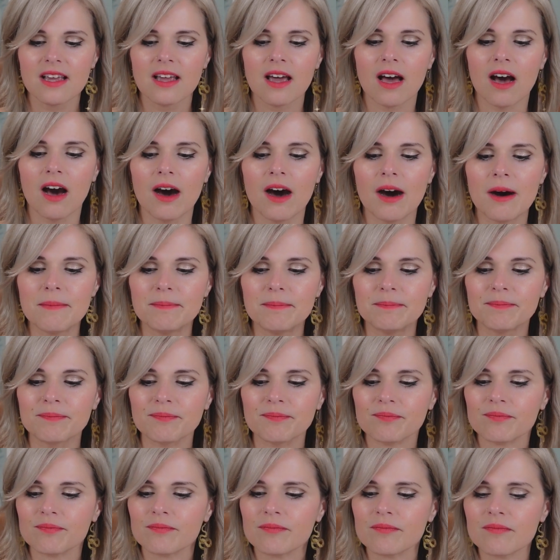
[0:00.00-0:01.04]
Um,
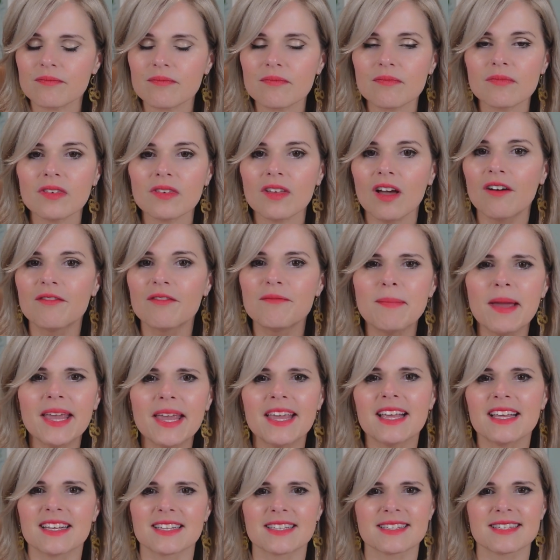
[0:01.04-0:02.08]
of
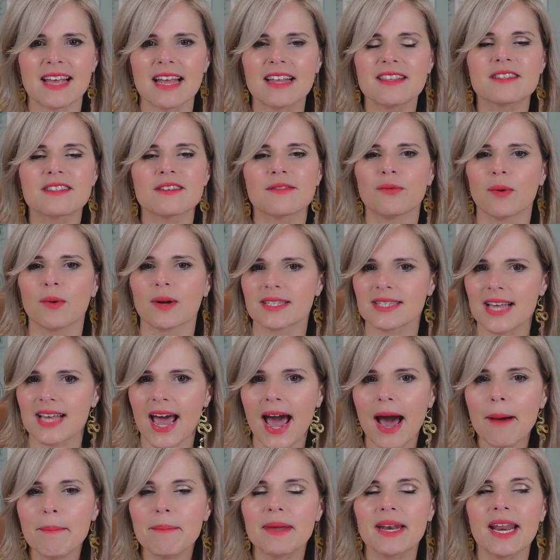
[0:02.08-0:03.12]
making sense of what's
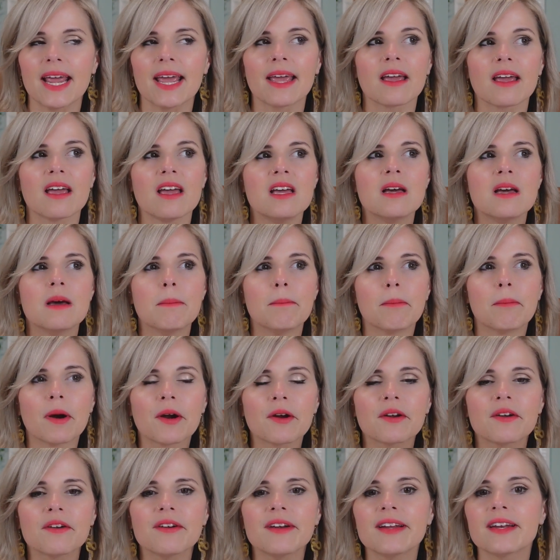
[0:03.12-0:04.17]
happening.
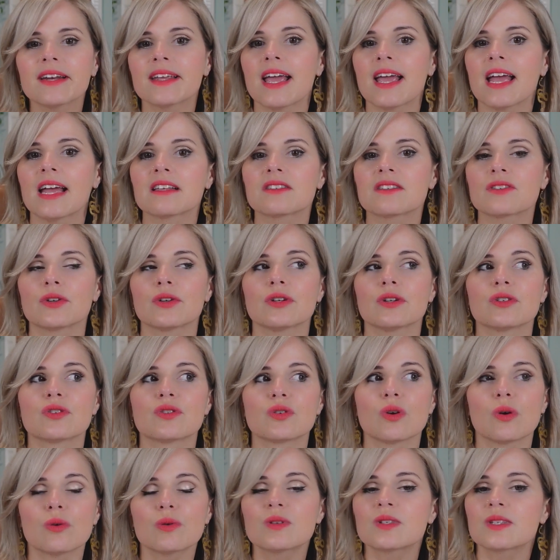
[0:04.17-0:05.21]
Mercury in Cancer is
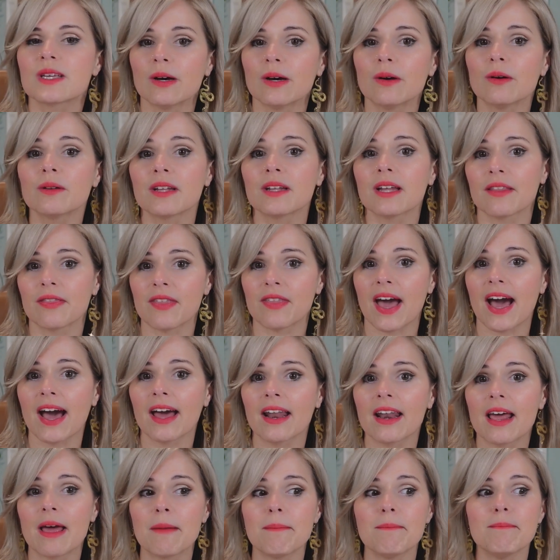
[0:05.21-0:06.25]
so skilled at
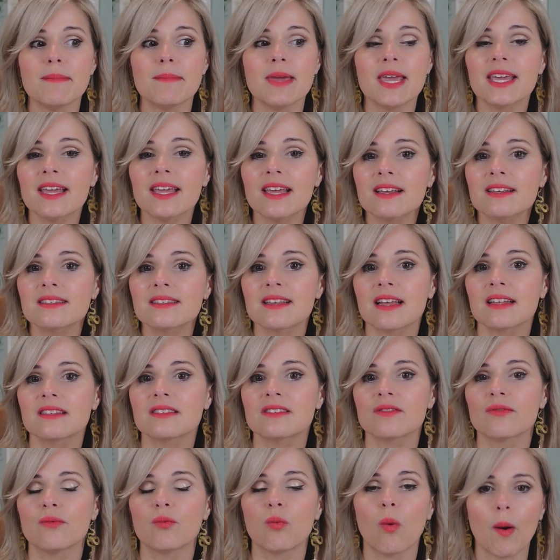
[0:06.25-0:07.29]
that, at making
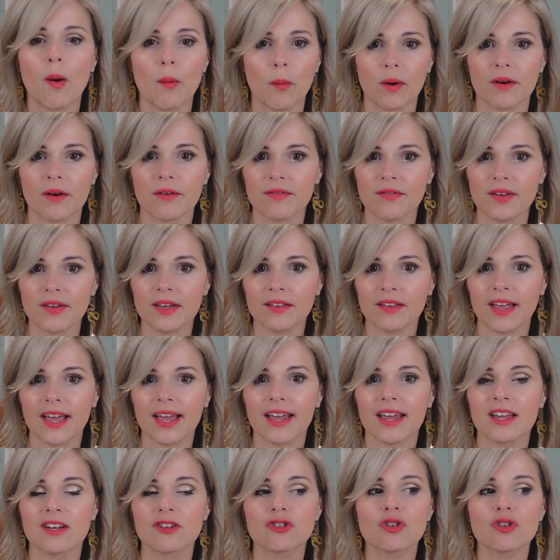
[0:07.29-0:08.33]
sense of what we're
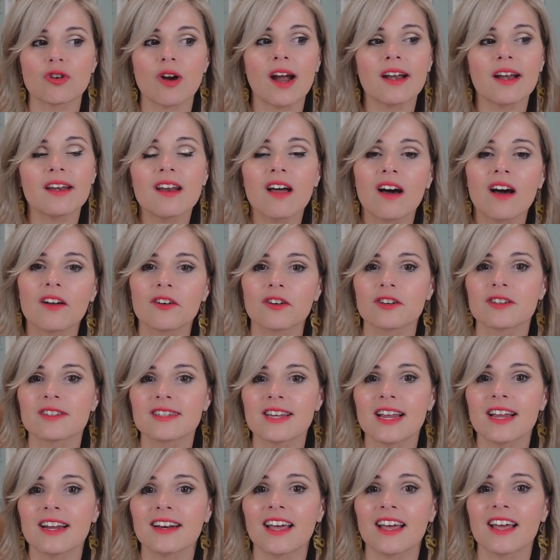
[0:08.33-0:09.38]
feeling and trying to
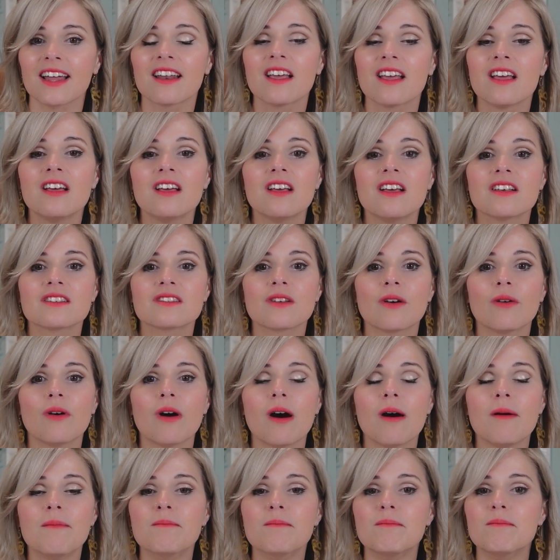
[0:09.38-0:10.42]
understand it. So,
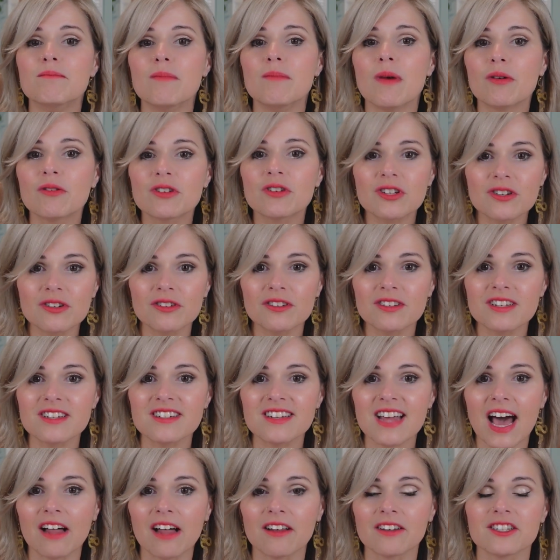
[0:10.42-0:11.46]
emotional
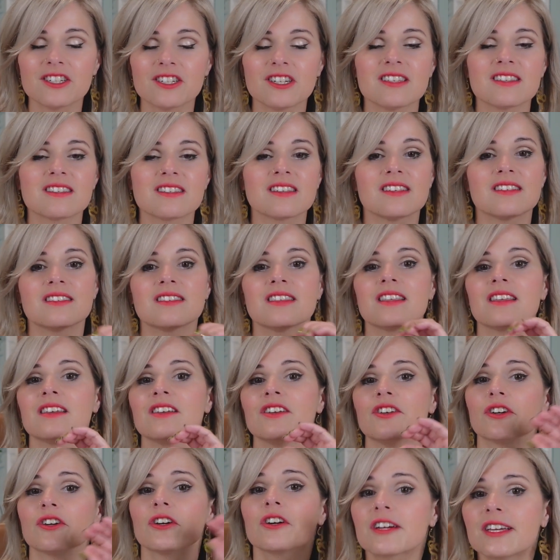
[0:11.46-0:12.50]
intelligence is the,
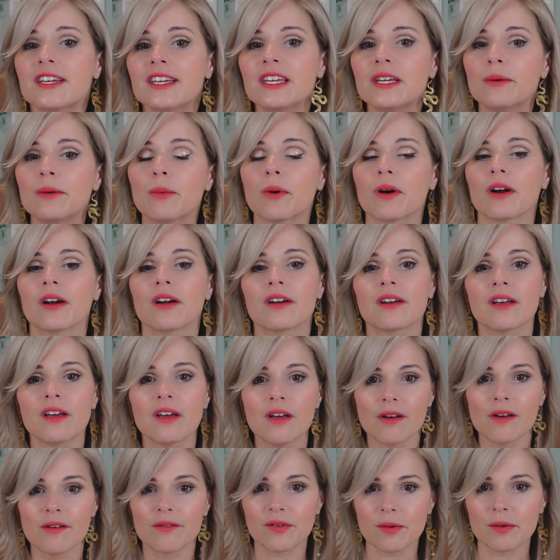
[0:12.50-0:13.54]
your keyword
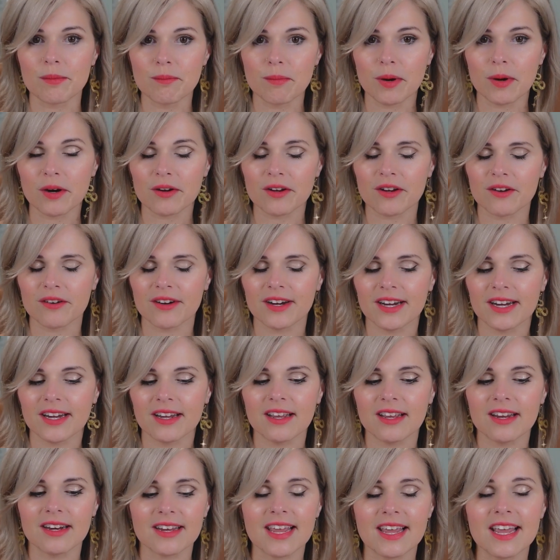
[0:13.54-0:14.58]
for
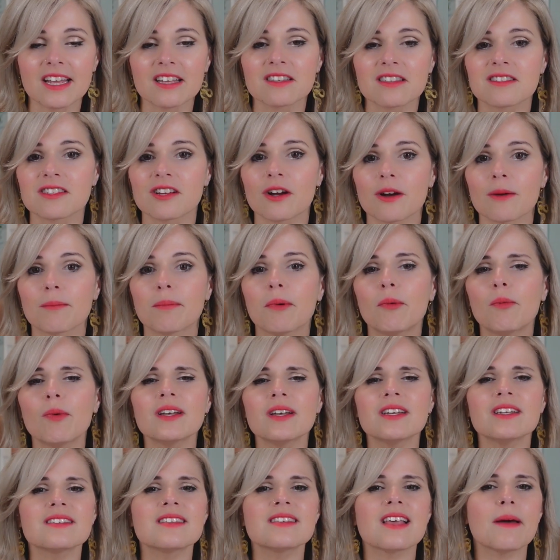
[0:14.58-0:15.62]
Mercury in Cancer. But
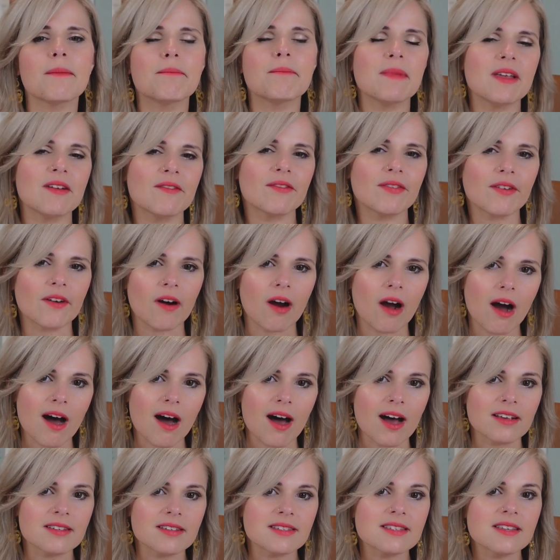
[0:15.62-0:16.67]
what does that mean for
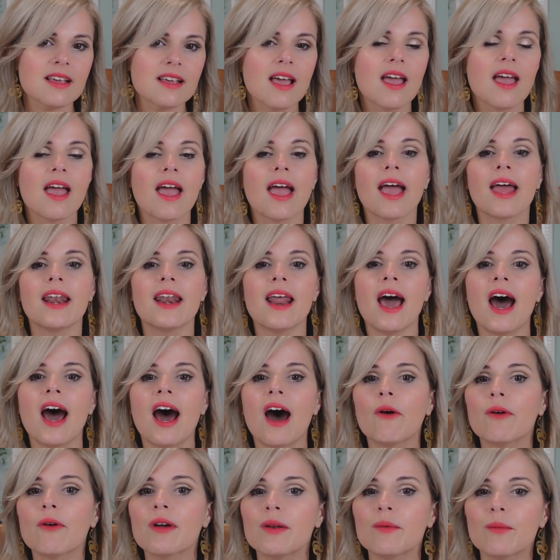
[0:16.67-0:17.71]
us, and
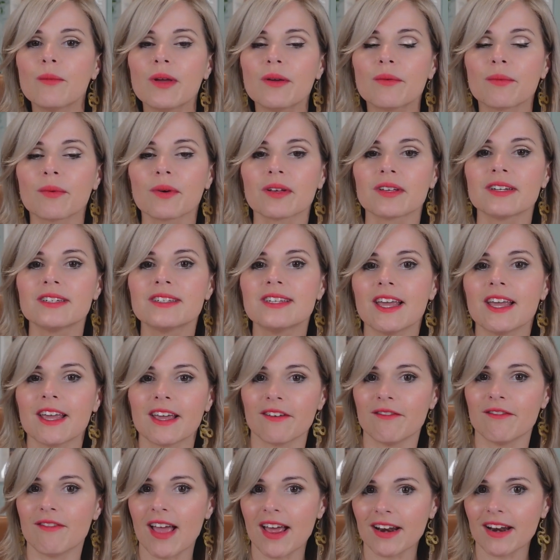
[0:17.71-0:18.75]
how can we really take
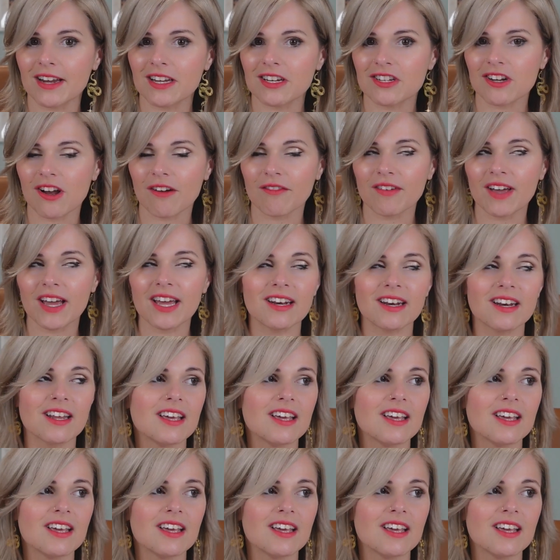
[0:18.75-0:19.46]
advantage of it?